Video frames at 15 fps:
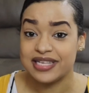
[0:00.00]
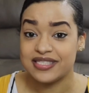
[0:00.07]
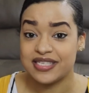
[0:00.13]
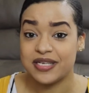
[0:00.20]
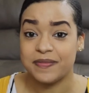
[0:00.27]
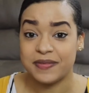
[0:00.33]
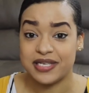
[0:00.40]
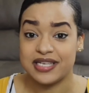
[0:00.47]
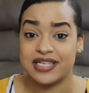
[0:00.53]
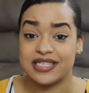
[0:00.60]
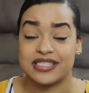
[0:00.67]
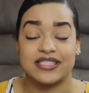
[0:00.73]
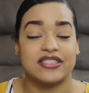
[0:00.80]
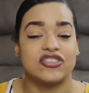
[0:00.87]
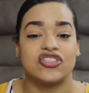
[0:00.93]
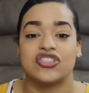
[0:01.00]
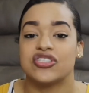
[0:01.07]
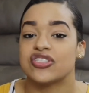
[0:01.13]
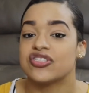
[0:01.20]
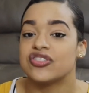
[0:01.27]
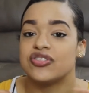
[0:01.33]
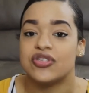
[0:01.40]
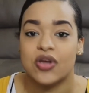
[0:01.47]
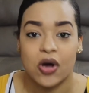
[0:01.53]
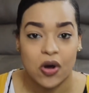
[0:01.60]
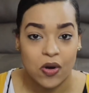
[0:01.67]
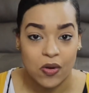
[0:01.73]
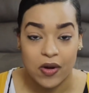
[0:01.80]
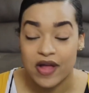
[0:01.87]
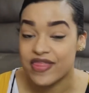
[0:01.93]
tip is to just
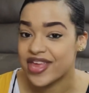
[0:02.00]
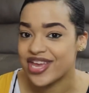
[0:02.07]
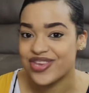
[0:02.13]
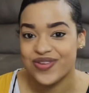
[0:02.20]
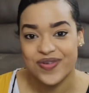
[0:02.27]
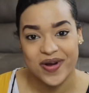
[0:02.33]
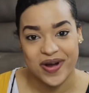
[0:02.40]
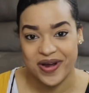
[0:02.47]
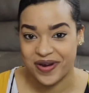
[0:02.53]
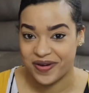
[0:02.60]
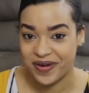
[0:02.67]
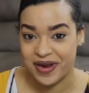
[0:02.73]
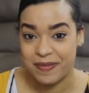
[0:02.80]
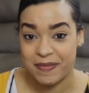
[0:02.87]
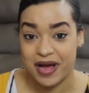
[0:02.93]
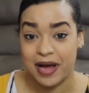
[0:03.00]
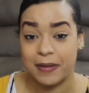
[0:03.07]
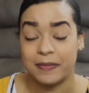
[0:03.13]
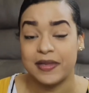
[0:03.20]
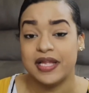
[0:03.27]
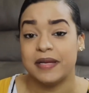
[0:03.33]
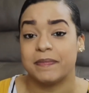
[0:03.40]
know that you are a great mom.